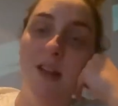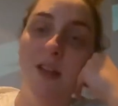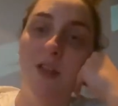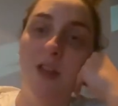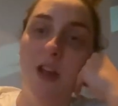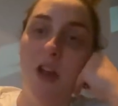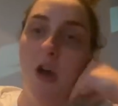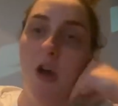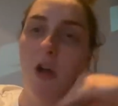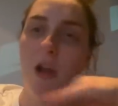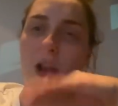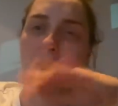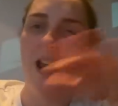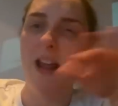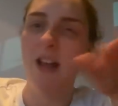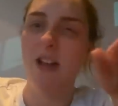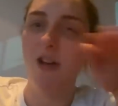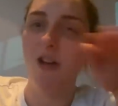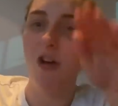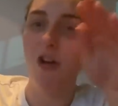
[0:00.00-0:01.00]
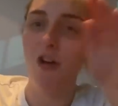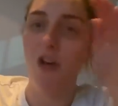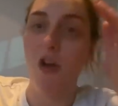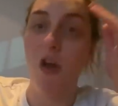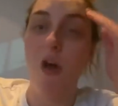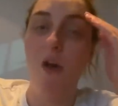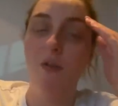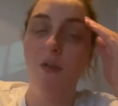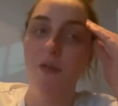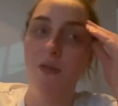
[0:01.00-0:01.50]
They're not like on and
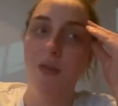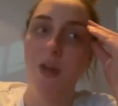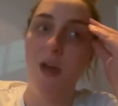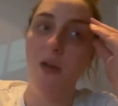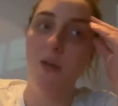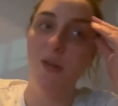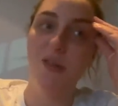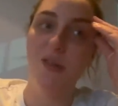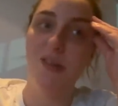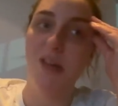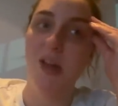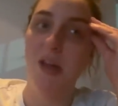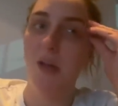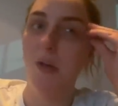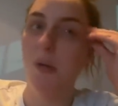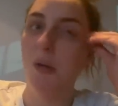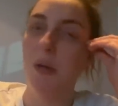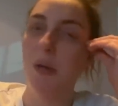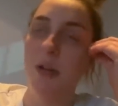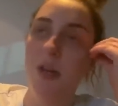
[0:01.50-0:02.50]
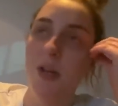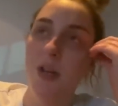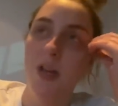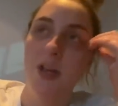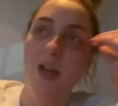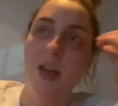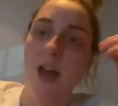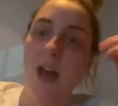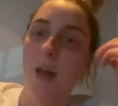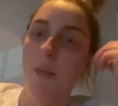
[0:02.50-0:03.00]
off though, so
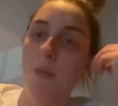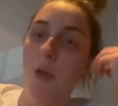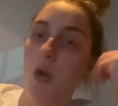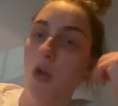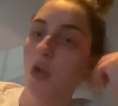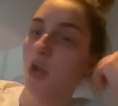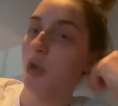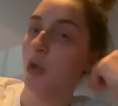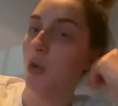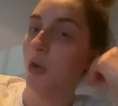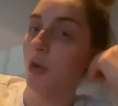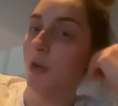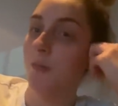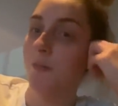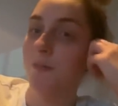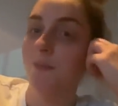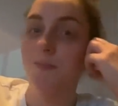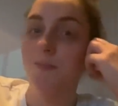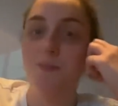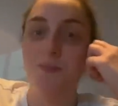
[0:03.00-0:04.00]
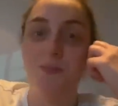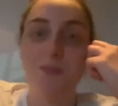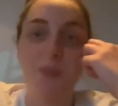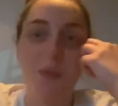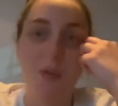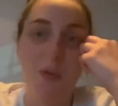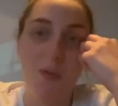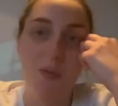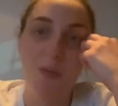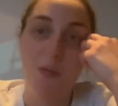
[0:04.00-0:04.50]
I'm not sure,
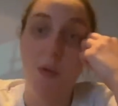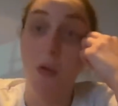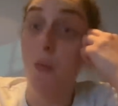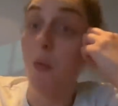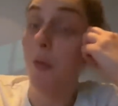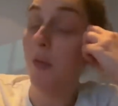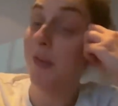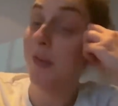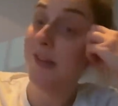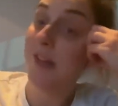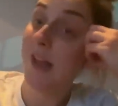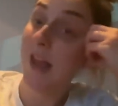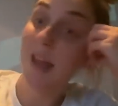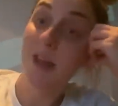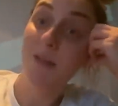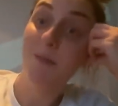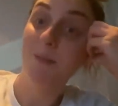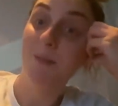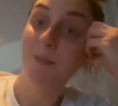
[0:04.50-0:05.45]
but we'll see.